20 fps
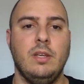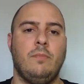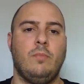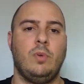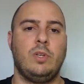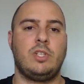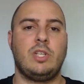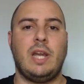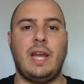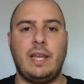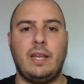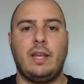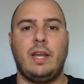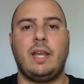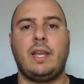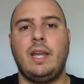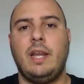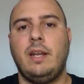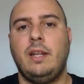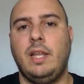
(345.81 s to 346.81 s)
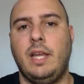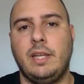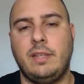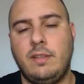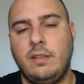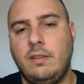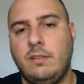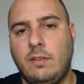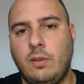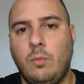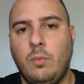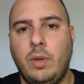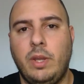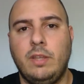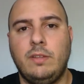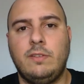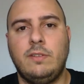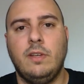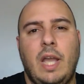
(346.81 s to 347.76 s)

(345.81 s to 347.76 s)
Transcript: which I kind of liked in some ways